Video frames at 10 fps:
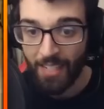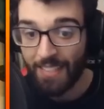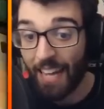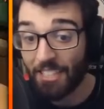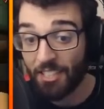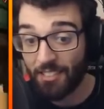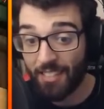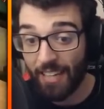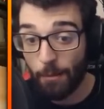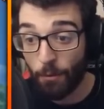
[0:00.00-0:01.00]
Now, as you can
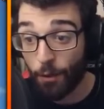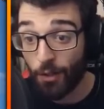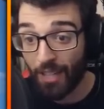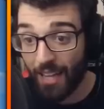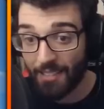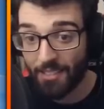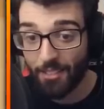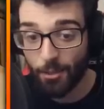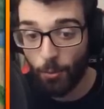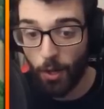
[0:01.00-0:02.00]
see, we've got
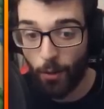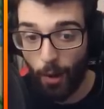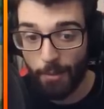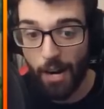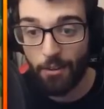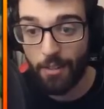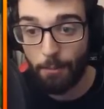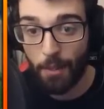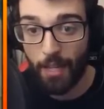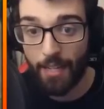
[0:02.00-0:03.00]
classes as well. I'm currently
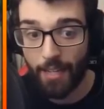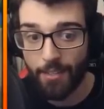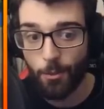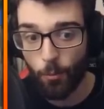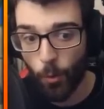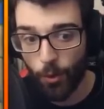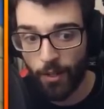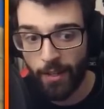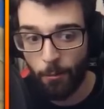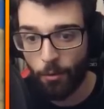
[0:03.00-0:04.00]
playing as the
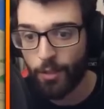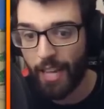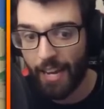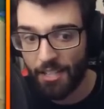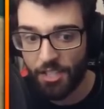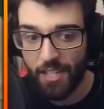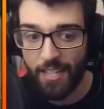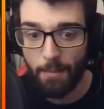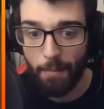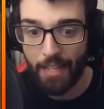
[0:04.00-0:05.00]
warrior. We've got the
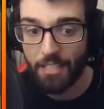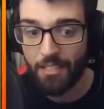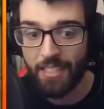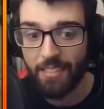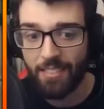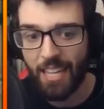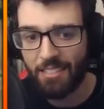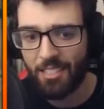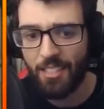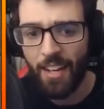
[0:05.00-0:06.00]
engineer, the mage, and the
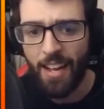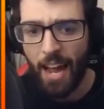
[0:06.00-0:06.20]
assassin.